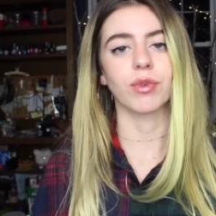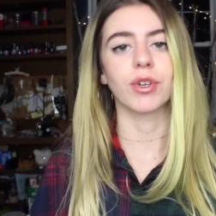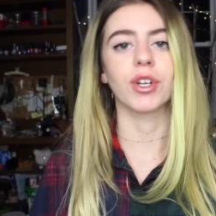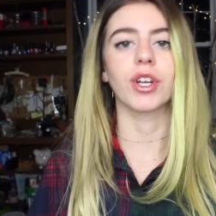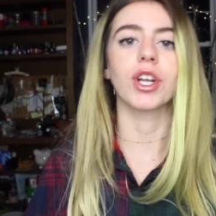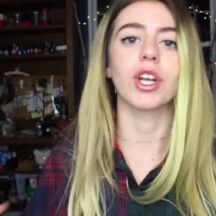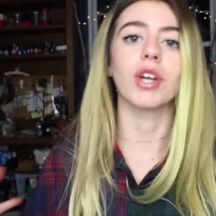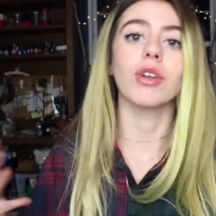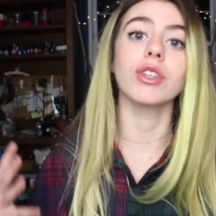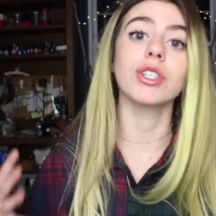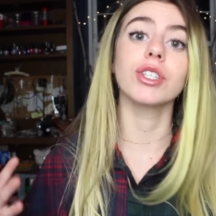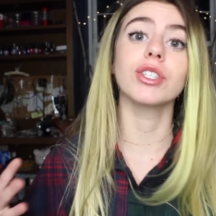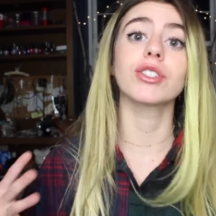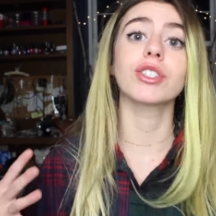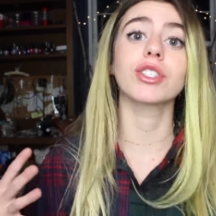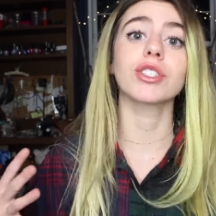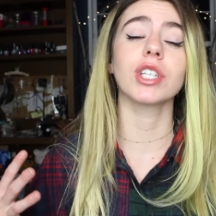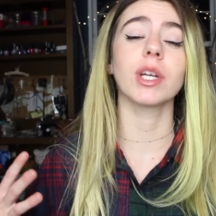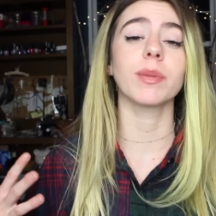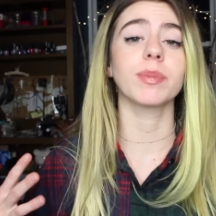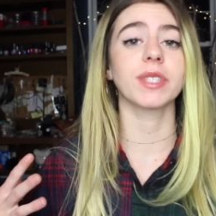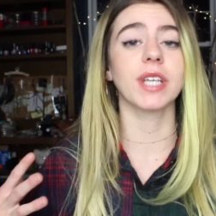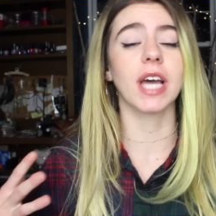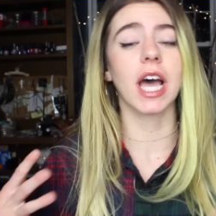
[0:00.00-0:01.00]
We're gonna go
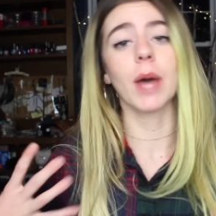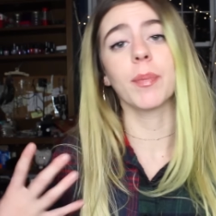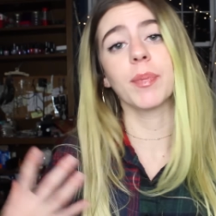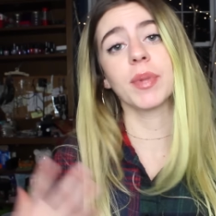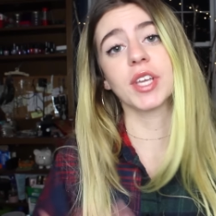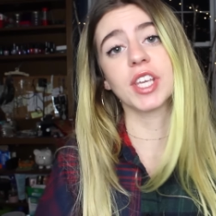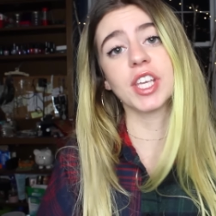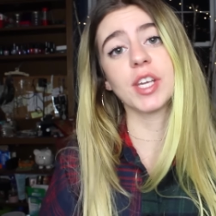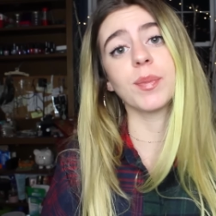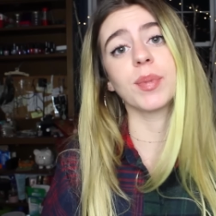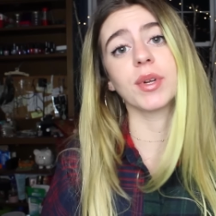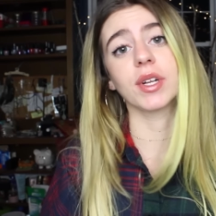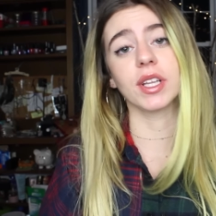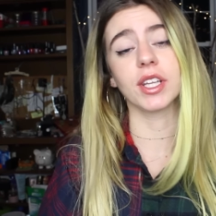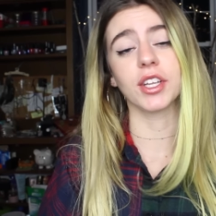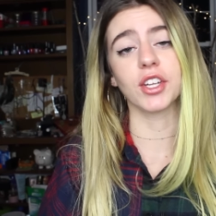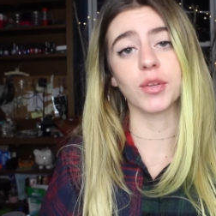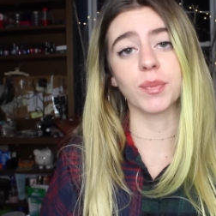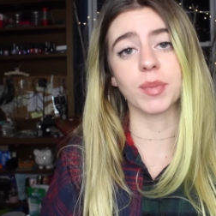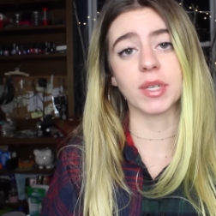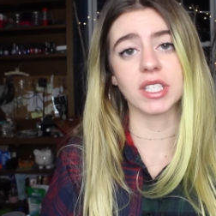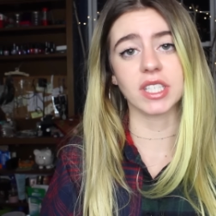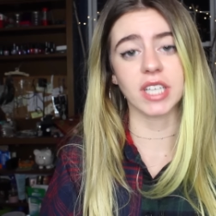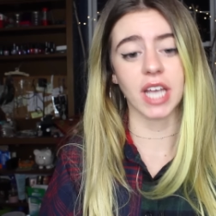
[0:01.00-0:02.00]
looser up top and keep it a
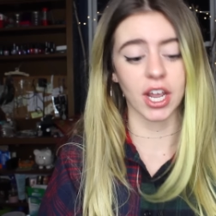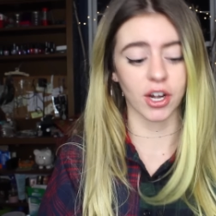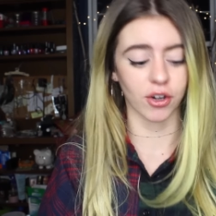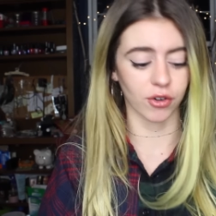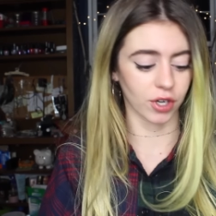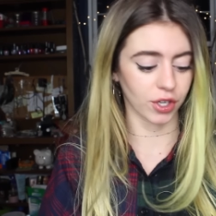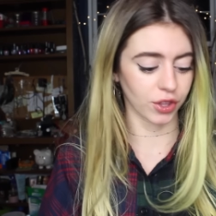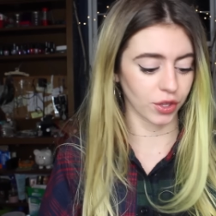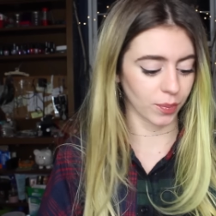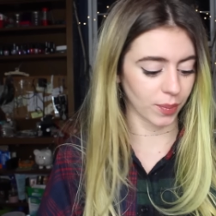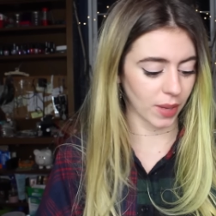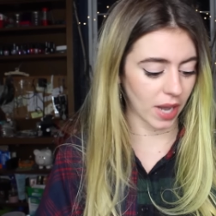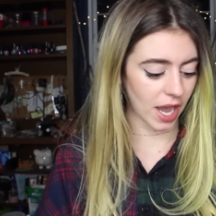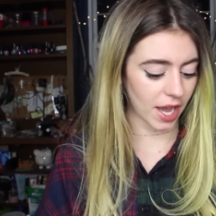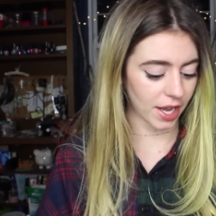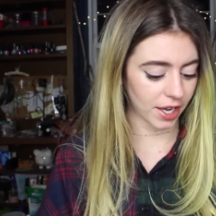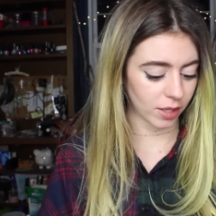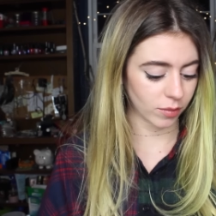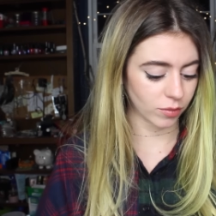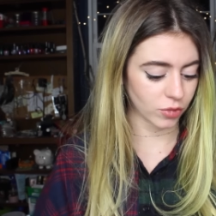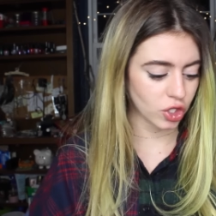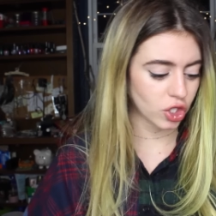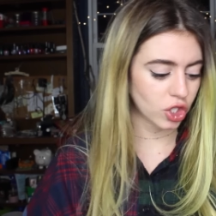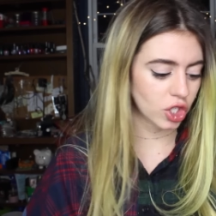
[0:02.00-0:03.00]
little bit tighter on the
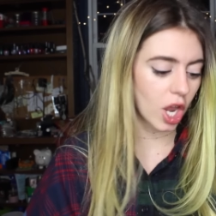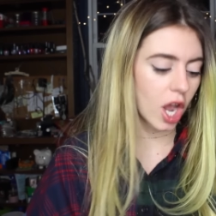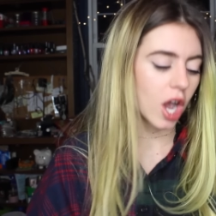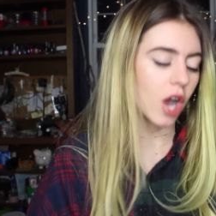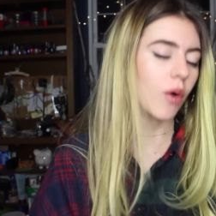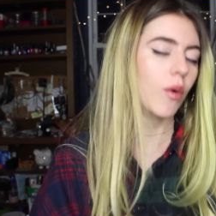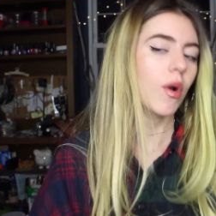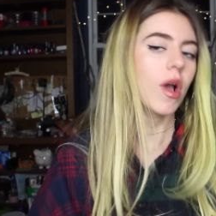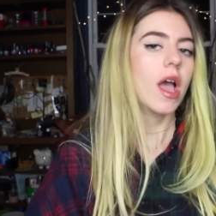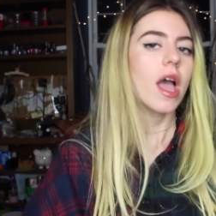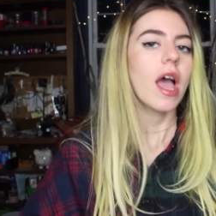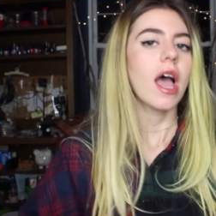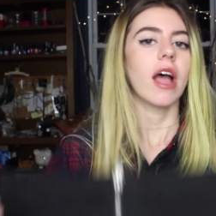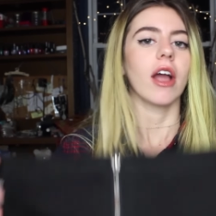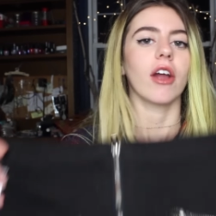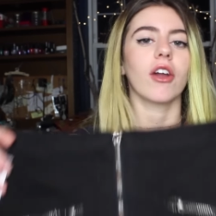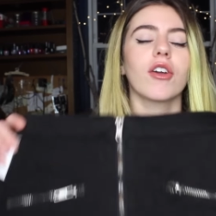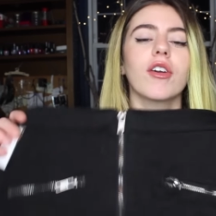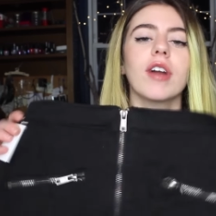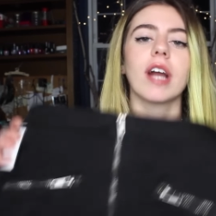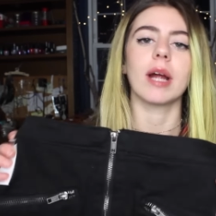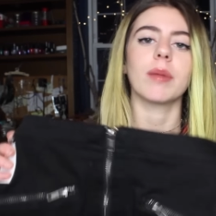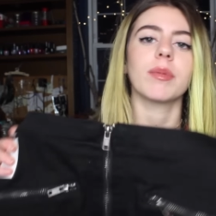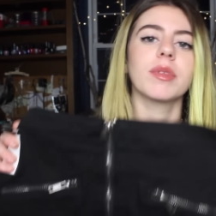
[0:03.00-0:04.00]
bottom. So, I
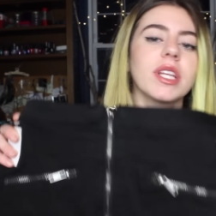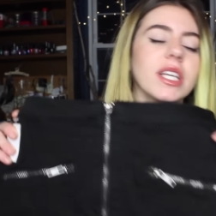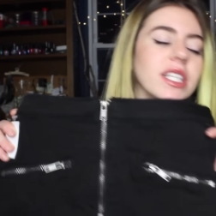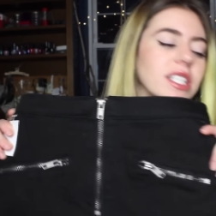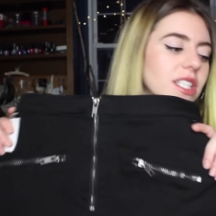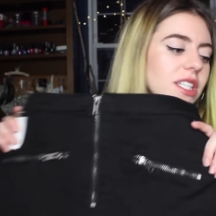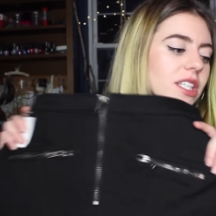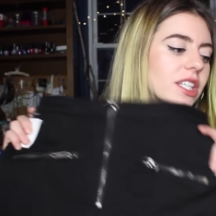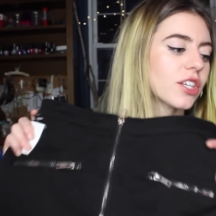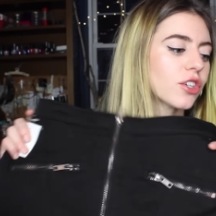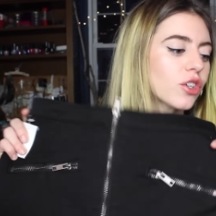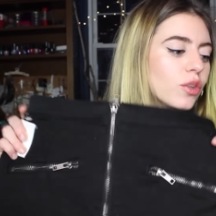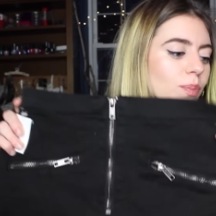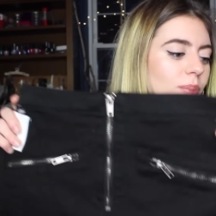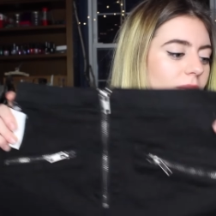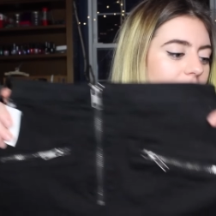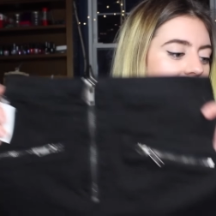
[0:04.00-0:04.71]
grabbed this little